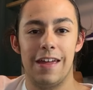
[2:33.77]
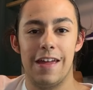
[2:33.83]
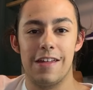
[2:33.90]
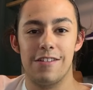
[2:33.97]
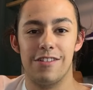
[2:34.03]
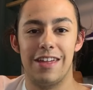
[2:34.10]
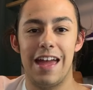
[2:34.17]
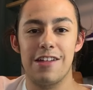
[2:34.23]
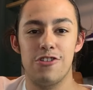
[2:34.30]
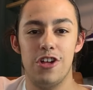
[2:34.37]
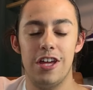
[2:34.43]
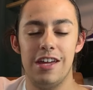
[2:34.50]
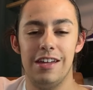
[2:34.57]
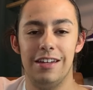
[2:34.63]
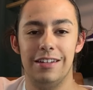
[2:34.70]

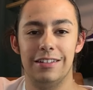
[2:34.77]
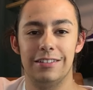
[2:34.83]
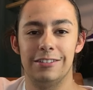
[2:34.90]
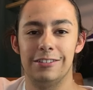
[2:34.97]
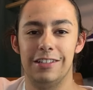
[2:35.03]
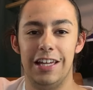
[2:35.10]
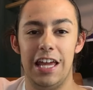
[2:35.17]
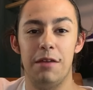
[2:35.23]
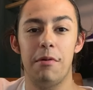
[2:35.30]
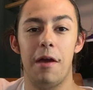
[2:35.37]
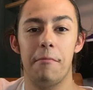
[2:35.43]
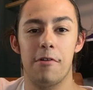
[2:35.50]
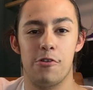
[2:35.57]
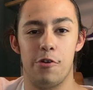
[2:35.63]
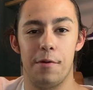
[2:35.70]
sketchy eBay
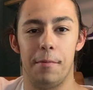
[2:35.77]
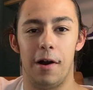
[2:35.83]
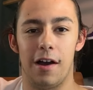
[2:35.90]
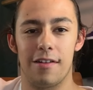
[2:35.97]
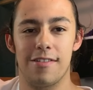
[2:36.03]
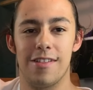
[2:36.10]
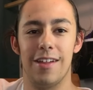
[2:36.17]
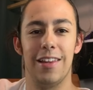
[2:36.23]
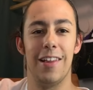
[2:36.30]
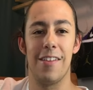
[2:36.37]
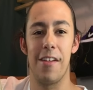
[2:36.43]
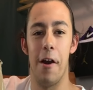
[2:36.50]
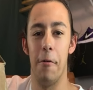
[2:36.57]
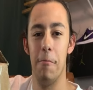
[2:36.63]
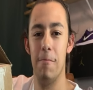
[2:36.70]
mystery box. Let's
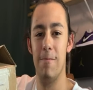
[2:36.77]
go.